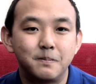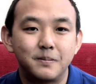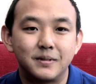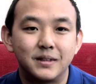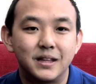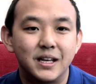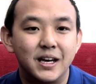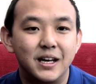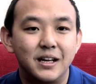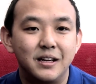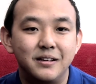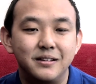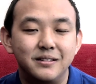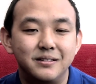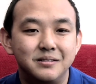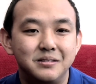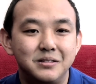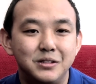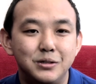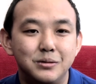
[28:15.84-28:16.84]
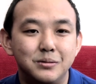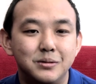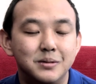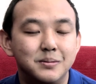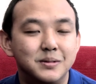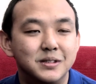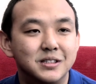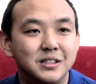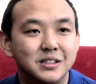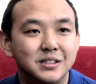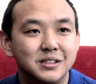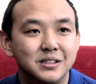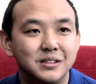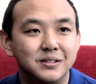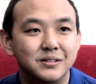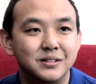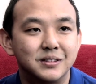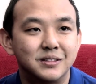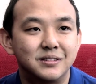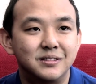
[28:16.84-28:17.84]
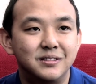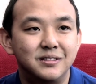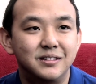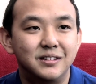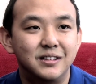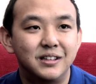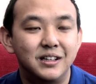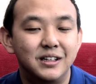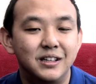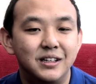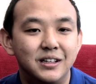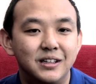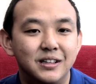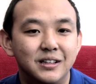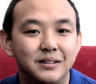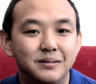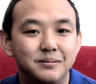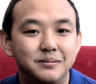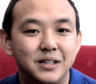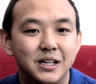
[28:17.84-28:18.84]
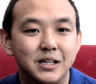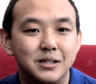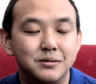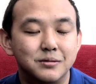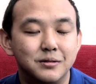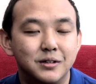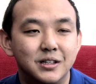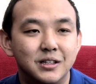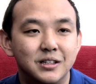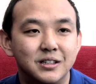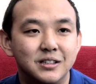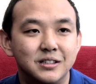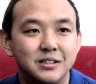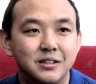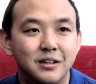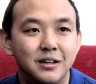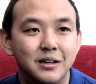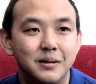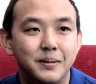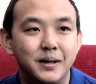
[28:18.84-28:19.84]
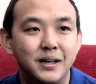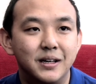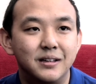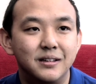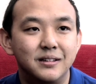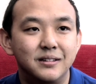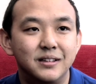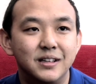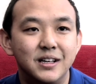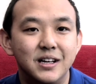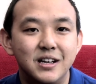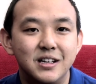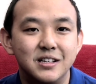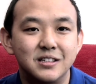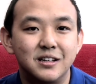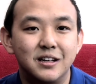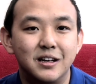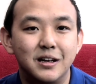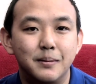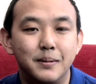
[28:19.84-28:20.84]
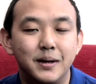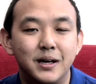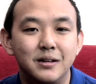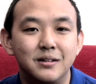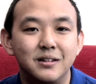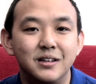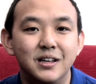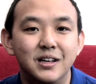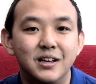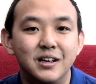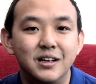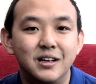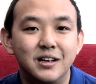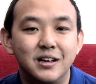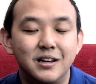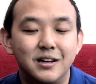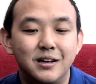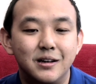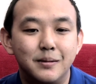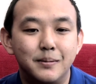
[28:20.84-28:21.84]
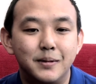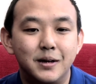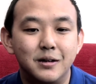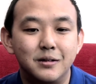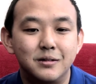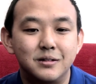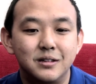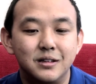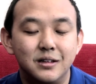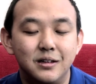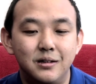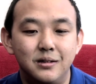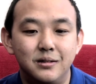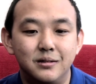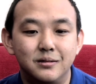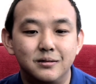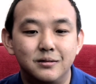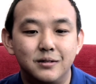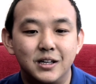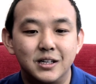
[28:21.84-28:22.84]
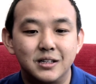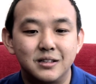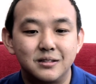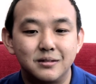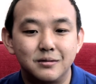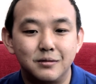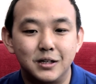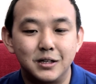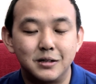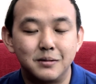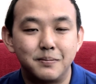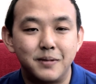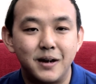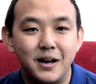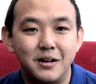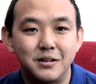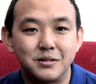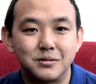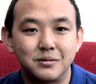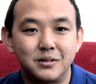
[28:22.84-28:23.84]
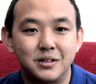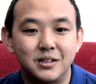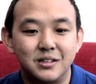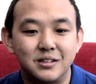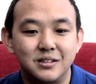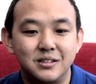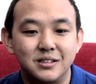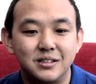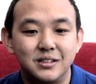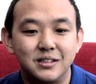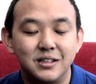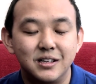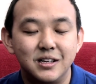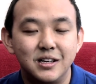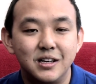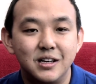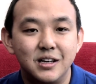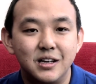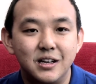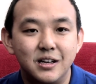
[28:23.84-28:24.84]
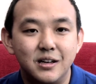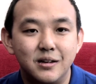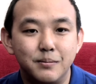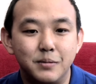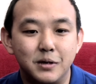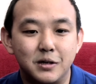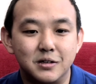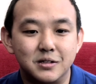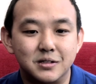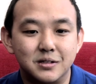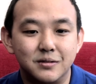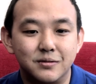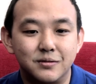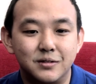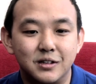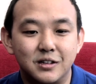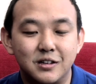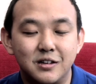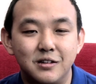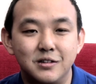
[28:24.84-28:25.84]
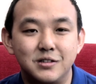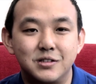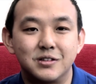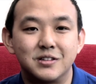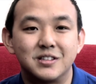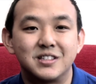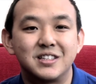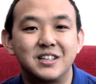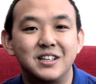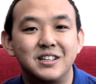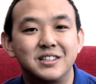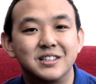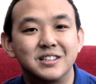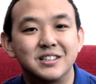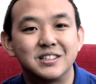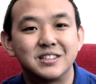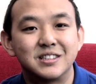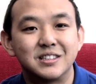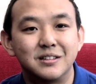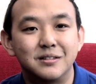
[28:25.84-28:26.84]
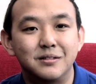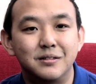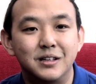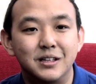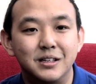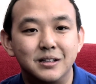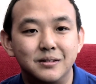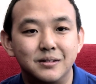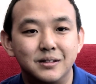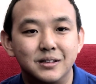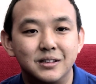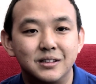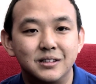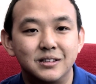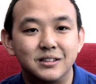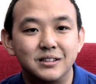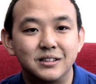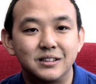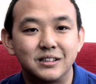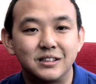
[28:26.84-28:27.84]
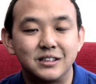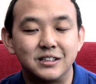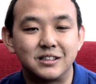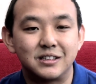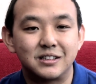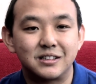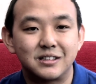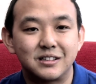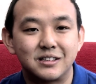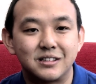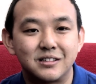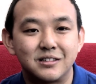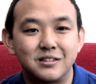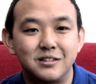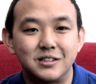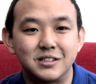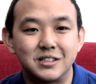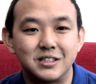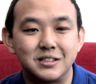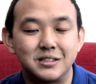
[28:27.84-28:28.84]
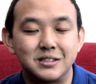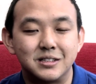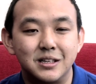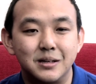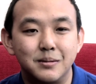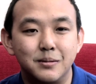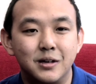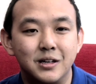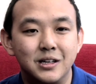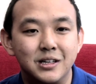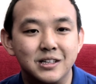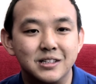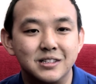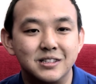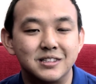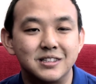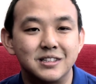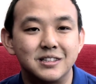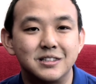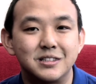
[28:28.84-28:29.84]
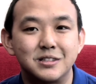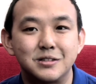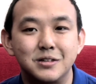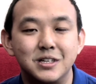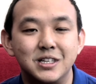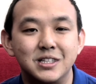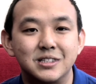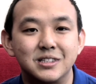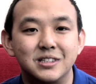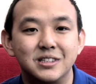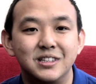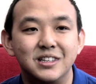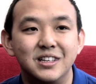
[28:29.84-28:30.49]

then you will be successful. That's what it's all about. It's not about what your parents want because of the cultural status or whatever. It causes them unnecessary stress,